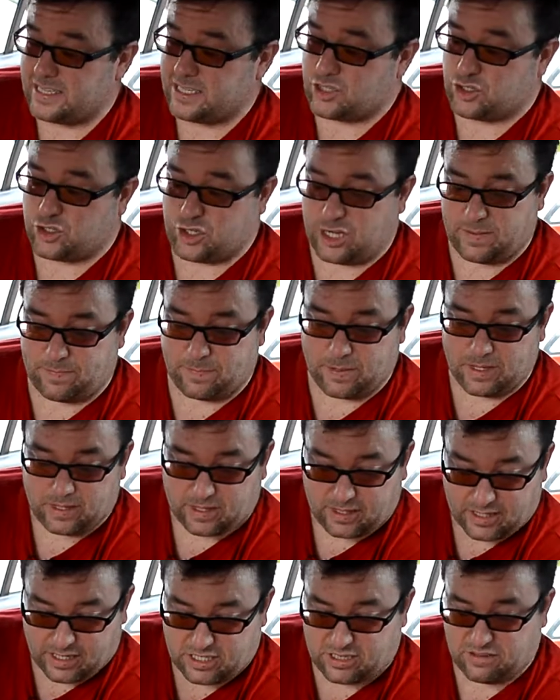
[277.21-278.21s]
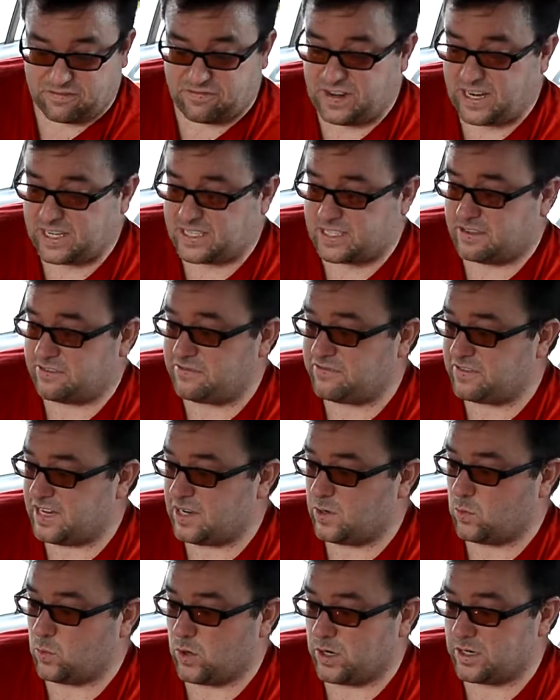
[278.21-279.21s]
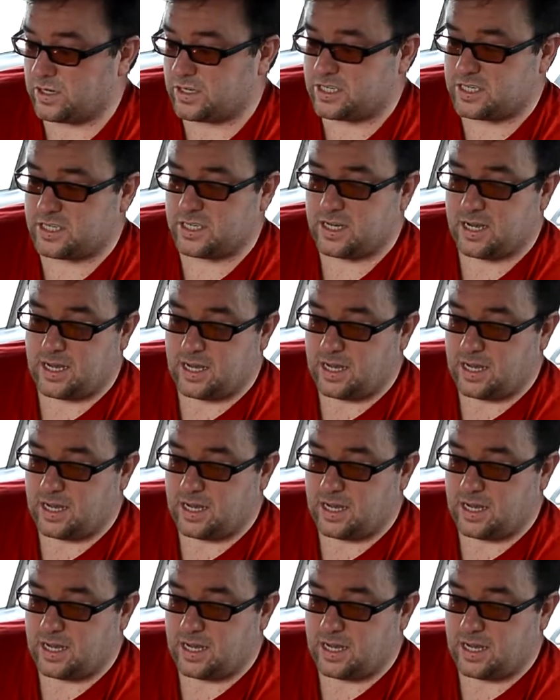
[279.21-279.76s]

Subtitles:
it's cheap, it's effective, it works,